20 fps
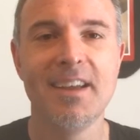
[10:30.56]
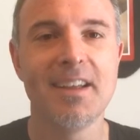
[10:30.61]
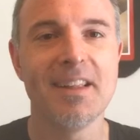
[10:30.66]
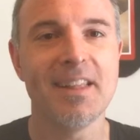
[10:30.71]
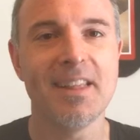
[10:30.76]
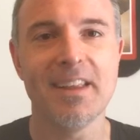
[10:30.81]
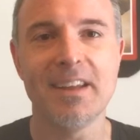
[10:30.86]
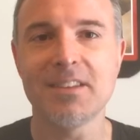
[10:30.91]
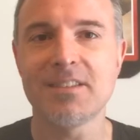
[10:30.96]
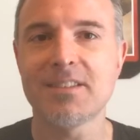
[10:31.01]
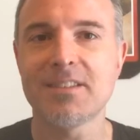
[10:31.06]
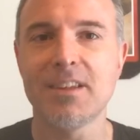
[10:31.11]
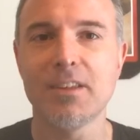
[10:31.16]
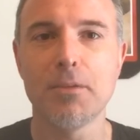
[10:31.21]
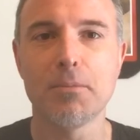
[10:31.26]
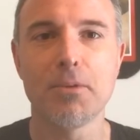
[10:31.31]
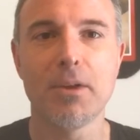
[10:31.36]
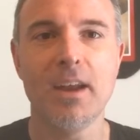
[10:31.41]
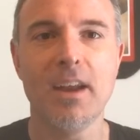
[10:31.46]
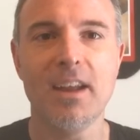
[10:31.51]
Let's
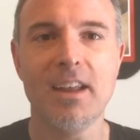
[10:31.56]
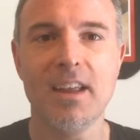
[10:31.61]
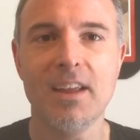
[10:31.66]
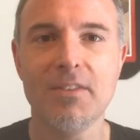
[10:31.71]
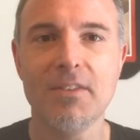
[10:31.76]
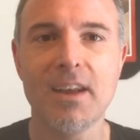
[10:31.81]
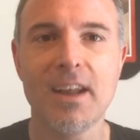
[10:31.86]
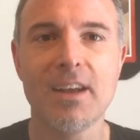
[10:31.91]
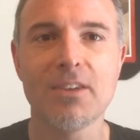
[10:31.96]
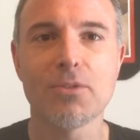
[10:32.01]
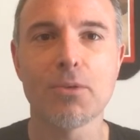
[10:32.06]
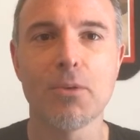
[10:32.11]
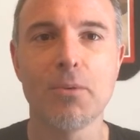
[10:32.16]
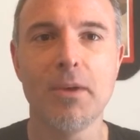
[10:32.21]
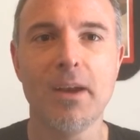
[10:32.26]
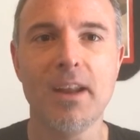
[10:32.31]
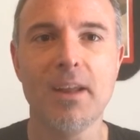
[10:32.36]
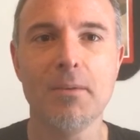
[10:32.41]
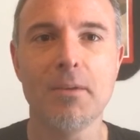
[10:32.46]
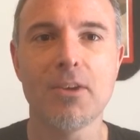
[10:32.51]
celebrate even as we're
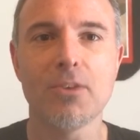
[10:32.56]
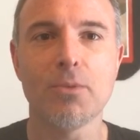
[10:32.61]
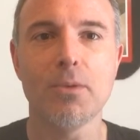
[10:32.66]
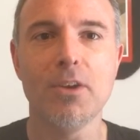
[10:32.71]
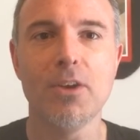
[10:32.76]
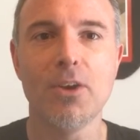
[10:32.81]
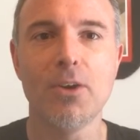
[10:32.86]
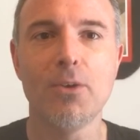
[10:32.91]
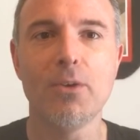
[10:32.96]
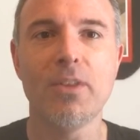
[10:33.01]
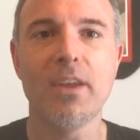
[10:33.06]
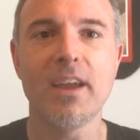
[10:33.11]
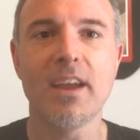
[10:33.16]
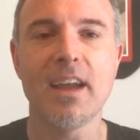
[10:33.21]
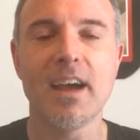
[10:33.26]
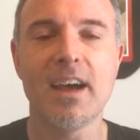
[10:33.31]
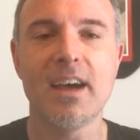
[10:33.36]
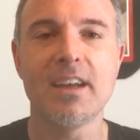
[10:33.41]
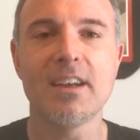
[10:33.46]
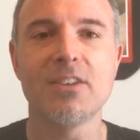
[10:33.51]
waiting because we know that
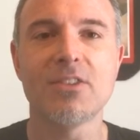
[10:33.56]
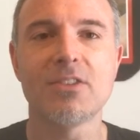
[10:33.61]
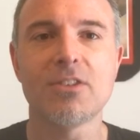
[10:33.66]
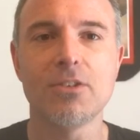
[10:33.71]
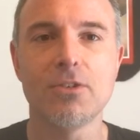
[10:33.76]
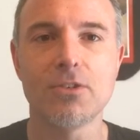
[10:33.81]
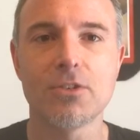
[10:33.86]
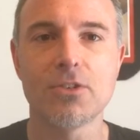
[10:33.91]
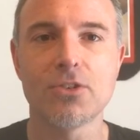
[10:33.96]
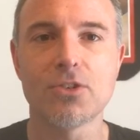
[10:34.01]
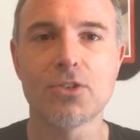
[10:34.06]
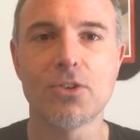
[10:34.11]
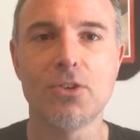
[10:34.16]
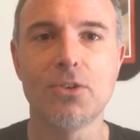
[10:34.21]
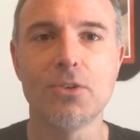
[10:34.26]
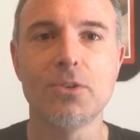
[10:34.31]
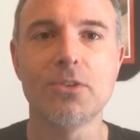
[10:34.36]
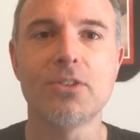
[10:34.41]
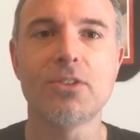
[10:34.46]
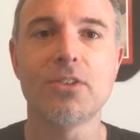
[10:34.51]
God is still in
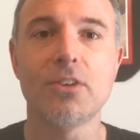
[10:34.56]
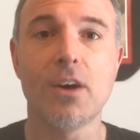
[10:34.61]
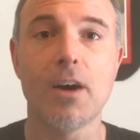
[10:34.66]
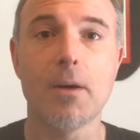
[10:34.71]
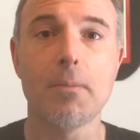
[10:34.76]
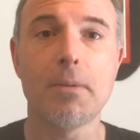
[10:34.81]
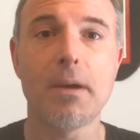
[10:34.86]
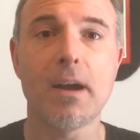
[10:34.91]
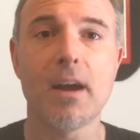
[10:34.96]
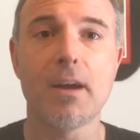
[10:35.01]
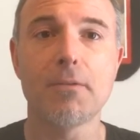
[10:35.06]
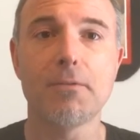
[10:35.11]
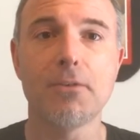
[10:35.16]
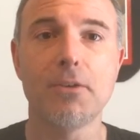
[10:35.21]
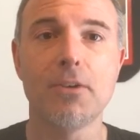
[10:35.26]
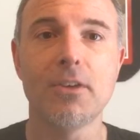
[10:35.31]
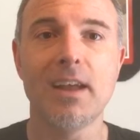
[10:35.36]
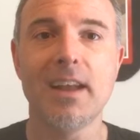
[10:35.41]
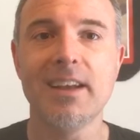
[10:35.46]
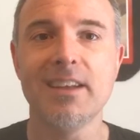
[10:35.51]
control, He's still all
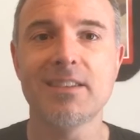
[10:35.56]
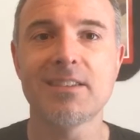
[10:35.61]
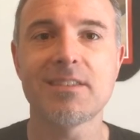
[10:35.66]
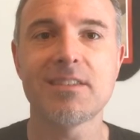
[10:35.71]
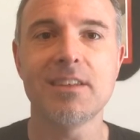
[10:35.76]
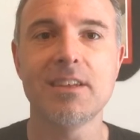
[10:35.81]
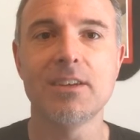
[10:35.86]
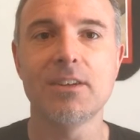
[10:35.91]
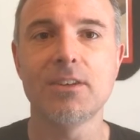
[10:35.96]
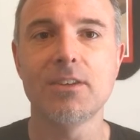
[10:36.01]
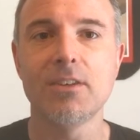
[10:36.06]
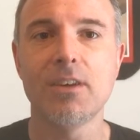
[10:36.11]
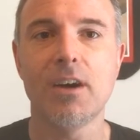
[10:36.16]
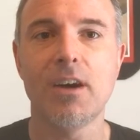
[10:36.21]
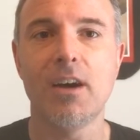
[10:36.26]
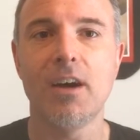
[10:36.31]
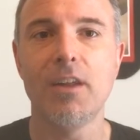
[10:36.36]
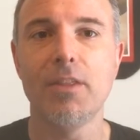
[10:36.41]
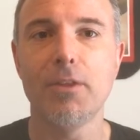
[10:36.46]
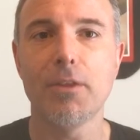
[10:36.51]
powerful, and He's still
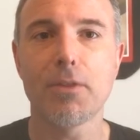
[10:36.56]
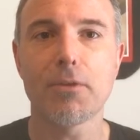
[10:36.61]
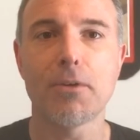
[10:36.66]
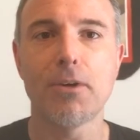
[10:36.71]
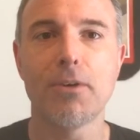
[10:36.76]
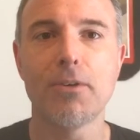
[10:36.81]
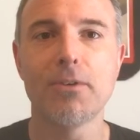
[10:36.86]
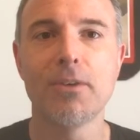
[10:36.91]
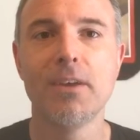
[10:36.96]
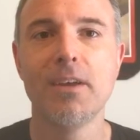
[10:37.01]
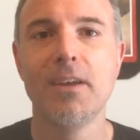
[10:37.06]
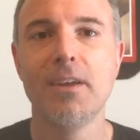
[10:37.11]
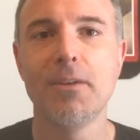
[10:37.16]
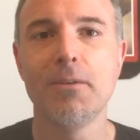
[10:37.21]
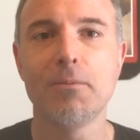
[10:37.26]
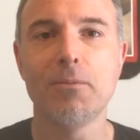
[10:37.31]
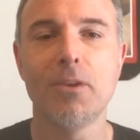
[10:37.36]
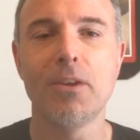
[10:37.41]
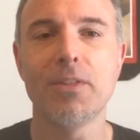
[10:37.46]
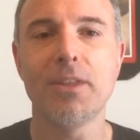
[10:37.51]
on the throne.
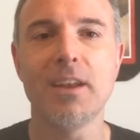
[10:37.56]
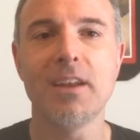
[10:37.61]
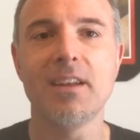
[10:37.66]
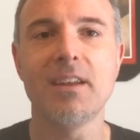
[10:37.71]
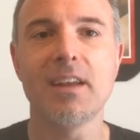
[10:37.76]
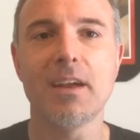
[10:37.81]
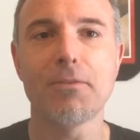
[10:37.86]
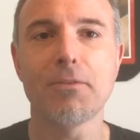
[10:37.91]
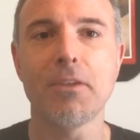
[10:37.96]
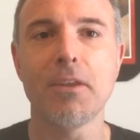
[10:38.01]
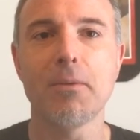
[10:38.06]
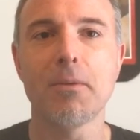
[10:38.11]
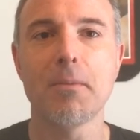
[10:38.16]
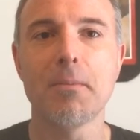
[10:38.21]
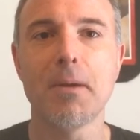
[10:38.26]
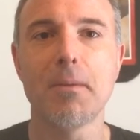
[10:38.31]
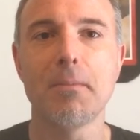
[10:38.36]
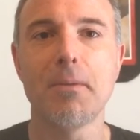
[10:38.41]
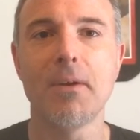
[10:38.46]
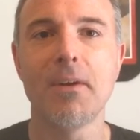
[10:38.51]
One thing to definitely
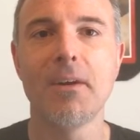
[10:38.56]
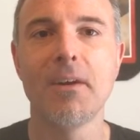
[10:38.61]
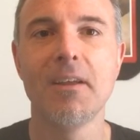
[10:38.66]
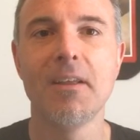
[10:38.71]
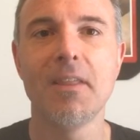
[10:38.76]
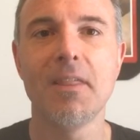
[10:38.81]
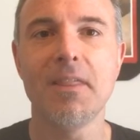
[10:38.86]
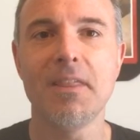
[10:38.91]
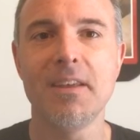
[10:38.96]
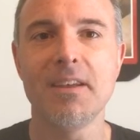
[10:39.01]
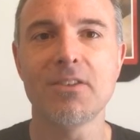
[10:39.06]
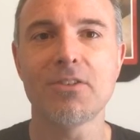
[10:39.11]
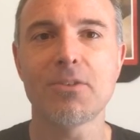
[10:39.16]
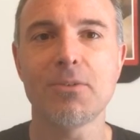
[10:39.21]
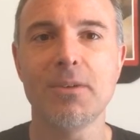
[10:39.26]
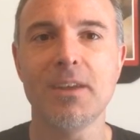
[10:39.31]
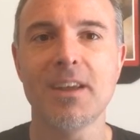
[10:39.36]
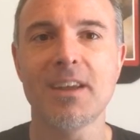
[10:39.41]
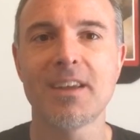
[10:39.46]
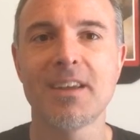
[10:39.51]
remember this
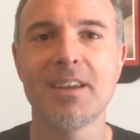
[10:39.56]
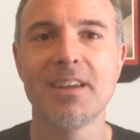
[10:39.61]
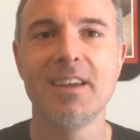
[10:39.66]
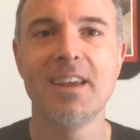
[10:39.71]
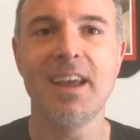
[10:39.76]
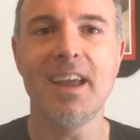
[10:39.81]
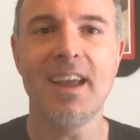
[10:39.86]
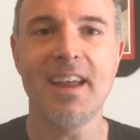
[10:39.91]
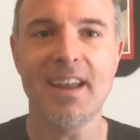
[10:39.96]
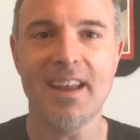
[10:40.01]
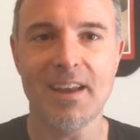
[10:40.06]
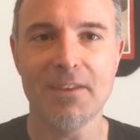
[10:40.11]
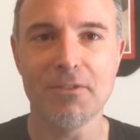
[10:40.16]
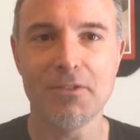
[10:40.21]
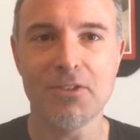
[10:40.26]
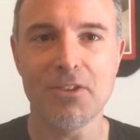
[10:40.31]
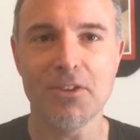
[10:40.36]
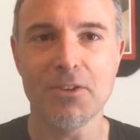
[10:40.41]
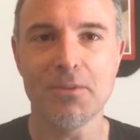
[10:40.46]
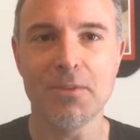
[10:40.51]
week and every
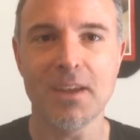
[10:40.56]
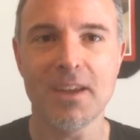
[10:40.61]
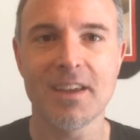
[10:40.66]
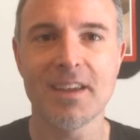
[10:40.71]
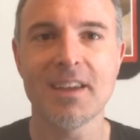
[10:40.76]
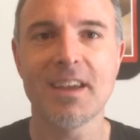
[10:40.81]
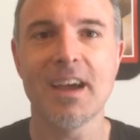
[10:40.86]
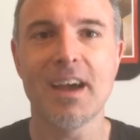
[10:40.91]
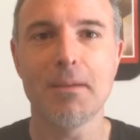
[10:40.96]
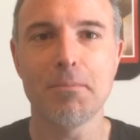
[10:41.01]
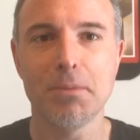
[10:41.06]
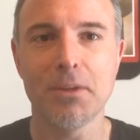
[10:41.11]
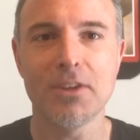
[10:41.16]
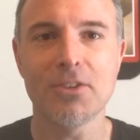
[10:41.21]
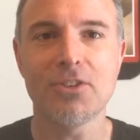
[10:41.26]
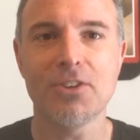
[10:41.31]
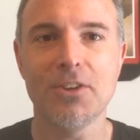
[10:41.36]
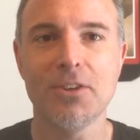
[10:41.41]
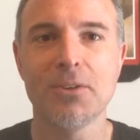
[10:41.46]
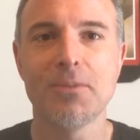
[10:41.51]
single week. God
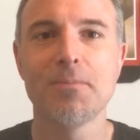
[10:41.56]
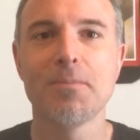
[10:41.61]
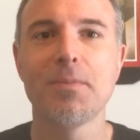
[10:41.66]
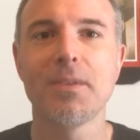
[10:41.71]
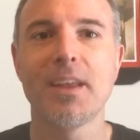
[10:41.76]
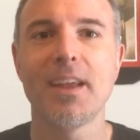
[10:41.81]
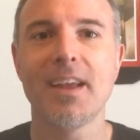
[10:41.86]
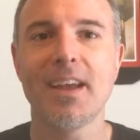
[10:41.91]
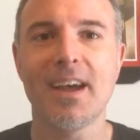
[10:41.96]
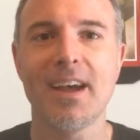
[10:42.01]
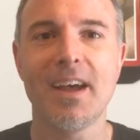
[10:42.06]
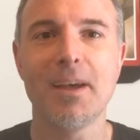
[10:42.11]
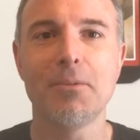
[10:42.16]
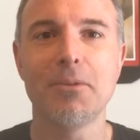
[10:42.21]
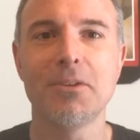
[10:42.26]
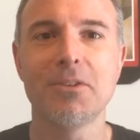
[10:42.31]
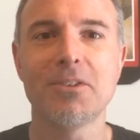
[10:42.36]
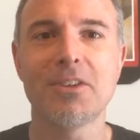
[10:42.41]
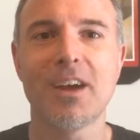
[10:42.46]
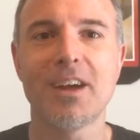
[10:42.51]
bless you. I
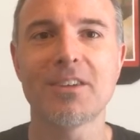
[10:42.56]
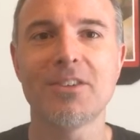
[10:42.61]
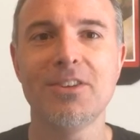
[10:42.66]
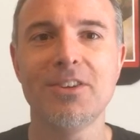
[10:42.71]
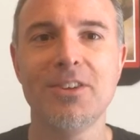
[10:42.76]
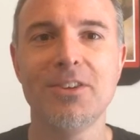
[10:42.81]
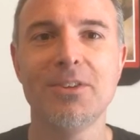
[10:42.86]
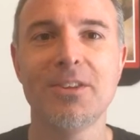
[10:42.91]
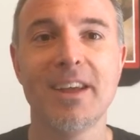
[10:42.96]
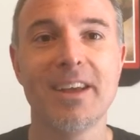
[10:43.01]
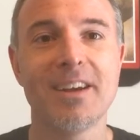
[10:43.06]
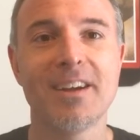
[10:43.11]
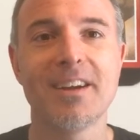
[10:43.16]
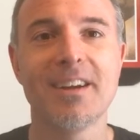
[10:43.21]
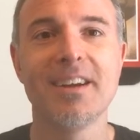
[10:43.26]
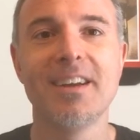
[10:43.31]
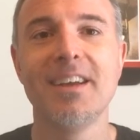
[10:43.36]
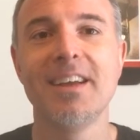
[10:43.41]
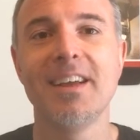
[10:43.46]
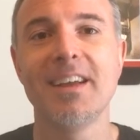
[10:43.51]
will talk to you
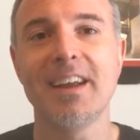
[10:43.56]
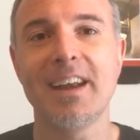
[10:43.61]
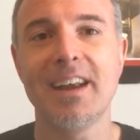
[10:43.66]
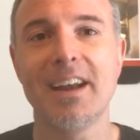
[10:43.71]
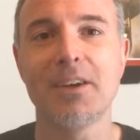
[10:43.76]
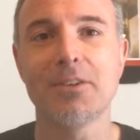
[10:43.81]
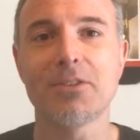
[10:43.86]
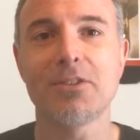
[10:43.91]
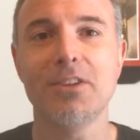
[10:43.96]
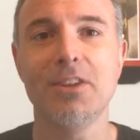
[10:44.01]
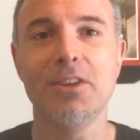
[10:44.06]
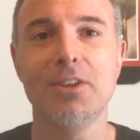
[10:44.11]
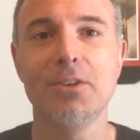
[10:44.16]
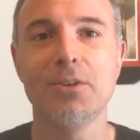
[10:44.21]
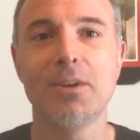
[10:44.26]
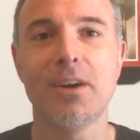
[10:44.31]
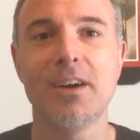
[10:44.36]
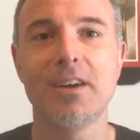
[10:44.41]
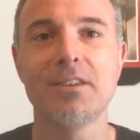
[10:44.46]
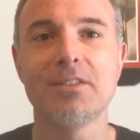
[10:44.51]
later, and I'll see
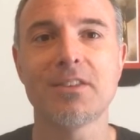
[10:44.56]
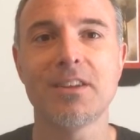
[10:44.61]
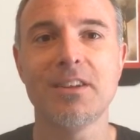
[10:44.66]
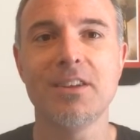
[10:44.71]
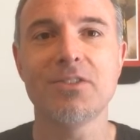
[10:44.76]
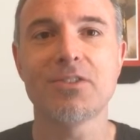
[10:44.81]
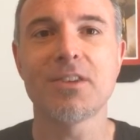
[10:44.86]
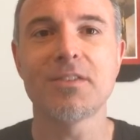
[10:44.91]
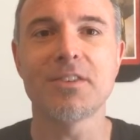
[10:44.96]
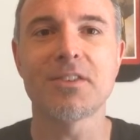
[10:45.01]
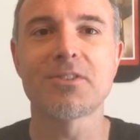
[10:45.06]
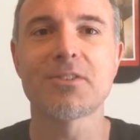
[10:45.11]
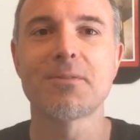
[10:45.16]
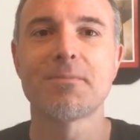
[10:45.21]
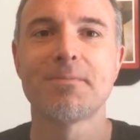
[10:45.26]
you on Sunday service.